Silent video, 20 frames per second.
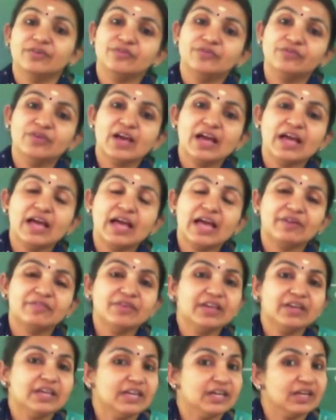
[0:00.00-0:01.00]
We are
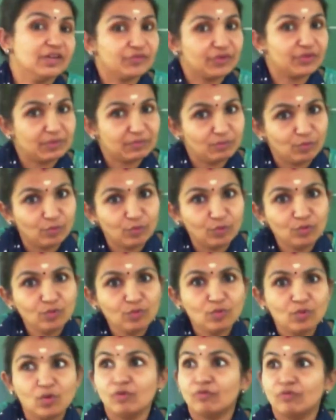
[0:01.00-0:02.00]
having enough and more.
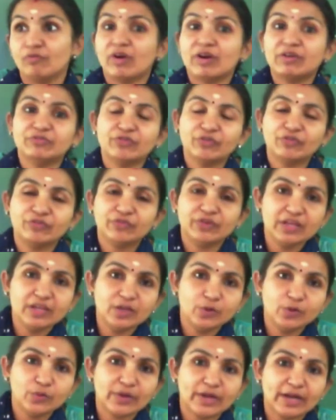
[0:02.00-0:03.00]
150
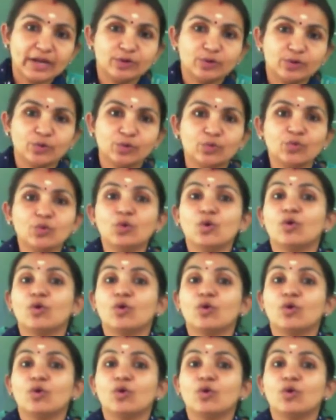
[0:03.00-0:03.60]
you can draw,